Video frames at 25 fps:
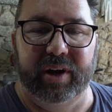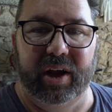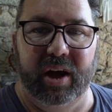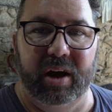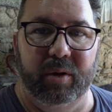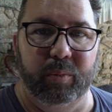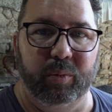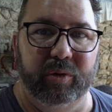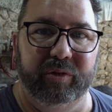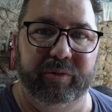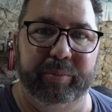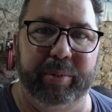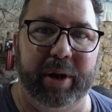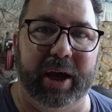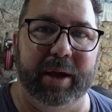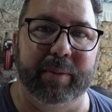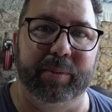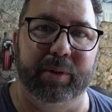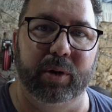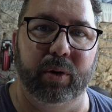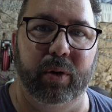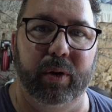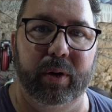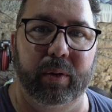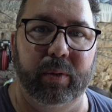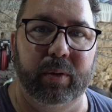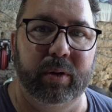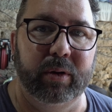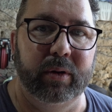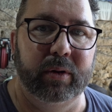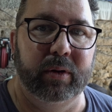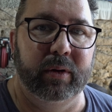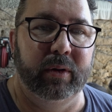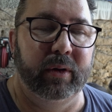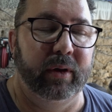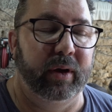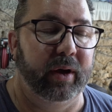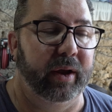it up with baby oil,
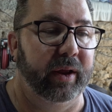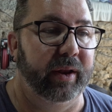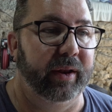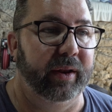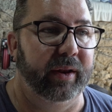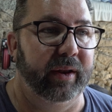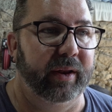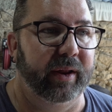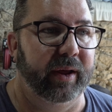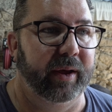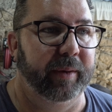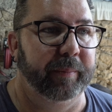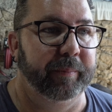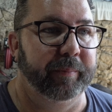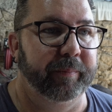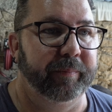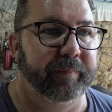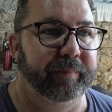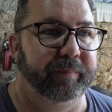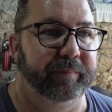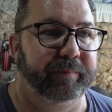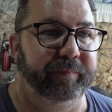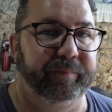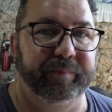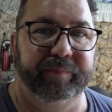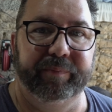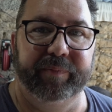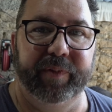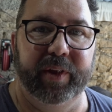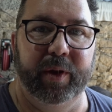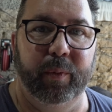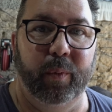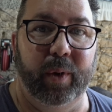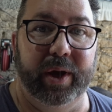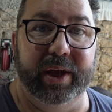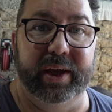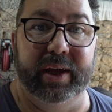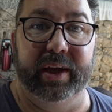and
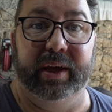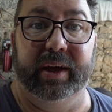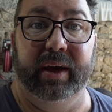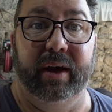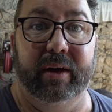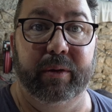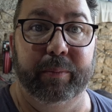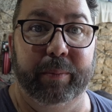away you go,